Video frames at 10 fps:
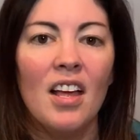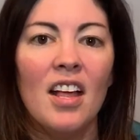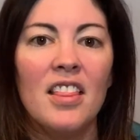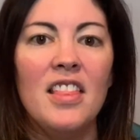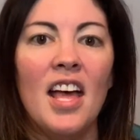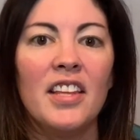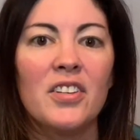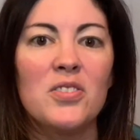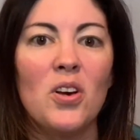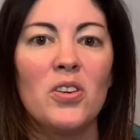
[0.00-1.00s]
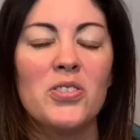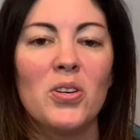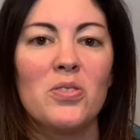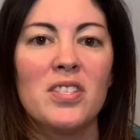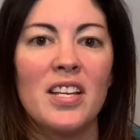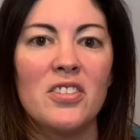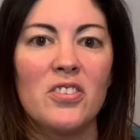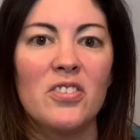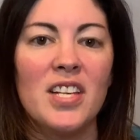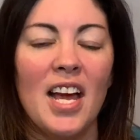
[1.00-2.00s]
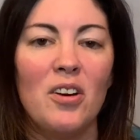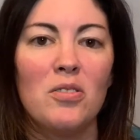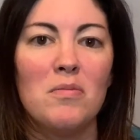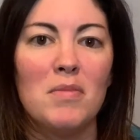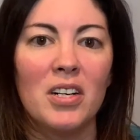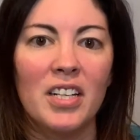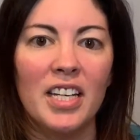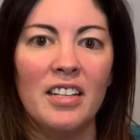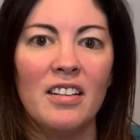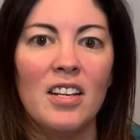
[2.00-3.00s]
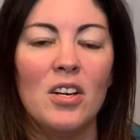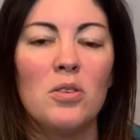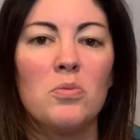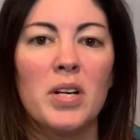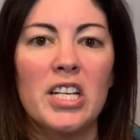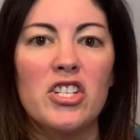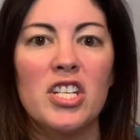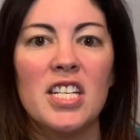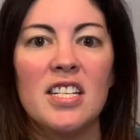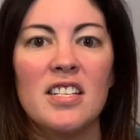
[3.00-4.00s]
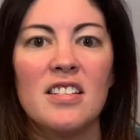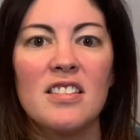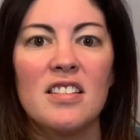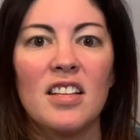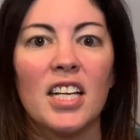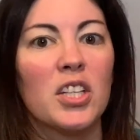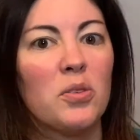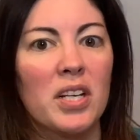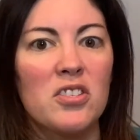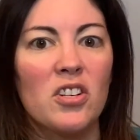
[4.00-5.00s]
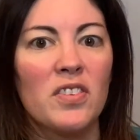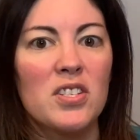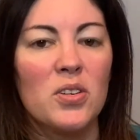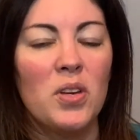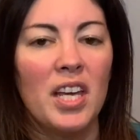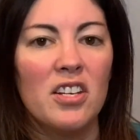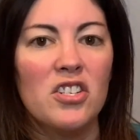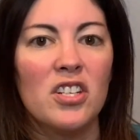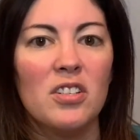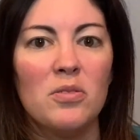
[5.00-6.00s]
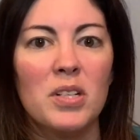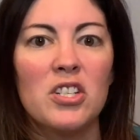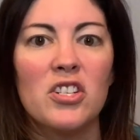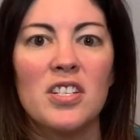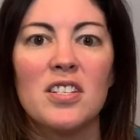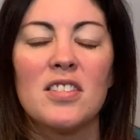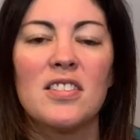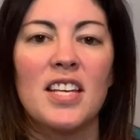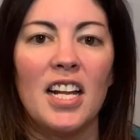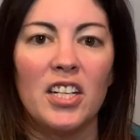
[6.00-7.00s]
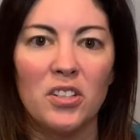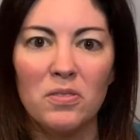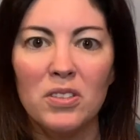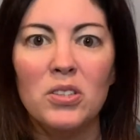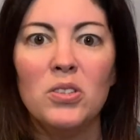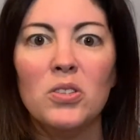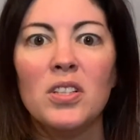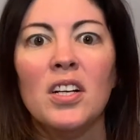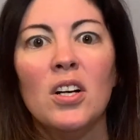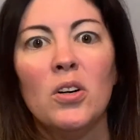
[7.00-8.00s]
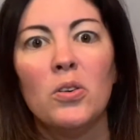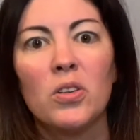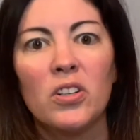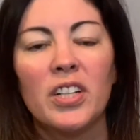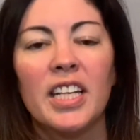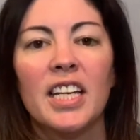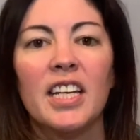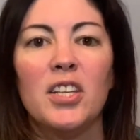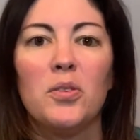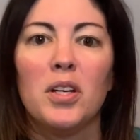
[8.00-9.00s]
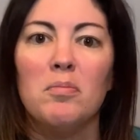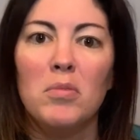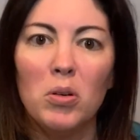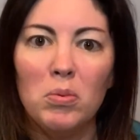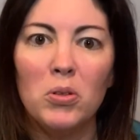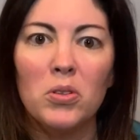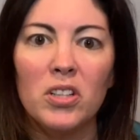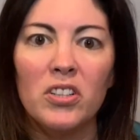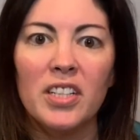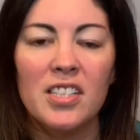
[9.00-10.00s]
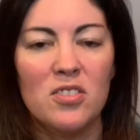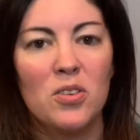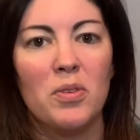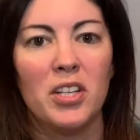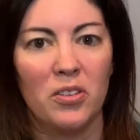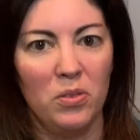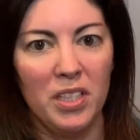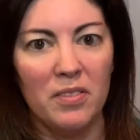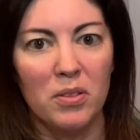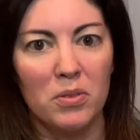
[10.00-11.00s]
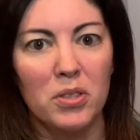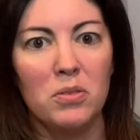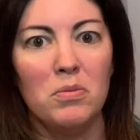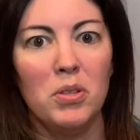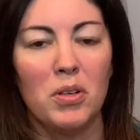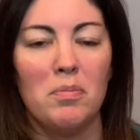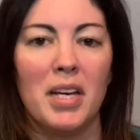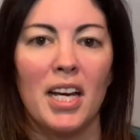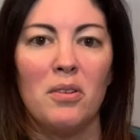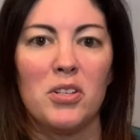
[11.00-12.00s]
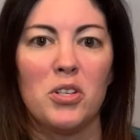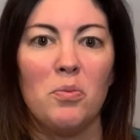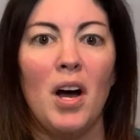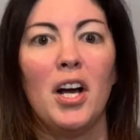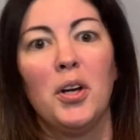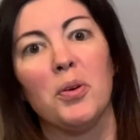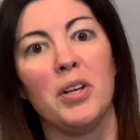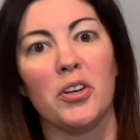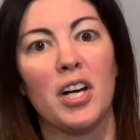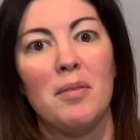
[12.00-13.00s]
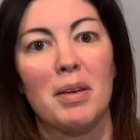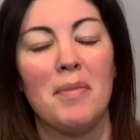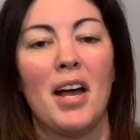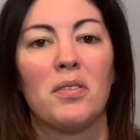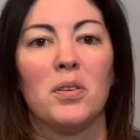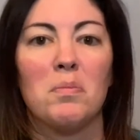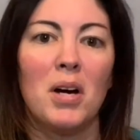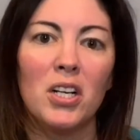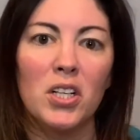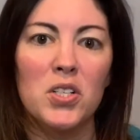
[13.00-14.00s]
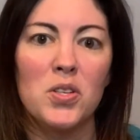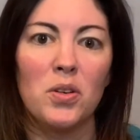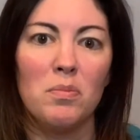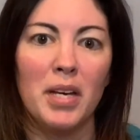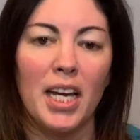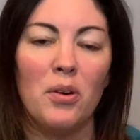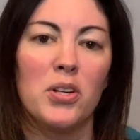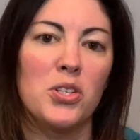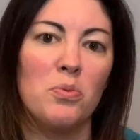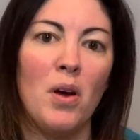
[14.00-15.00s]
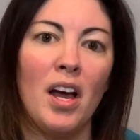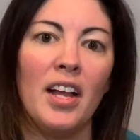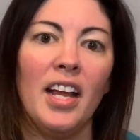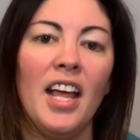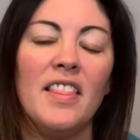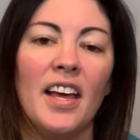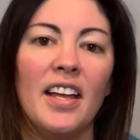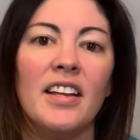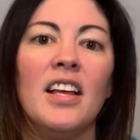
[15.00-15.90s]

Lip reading: Then there's also Centertown Market, which is like the quick service location, which is getting your food, ordering it. You can mobile order it, so when you leave the room, you can pick out what you want, or when you're coming back from the parks, you can pick out what you want and then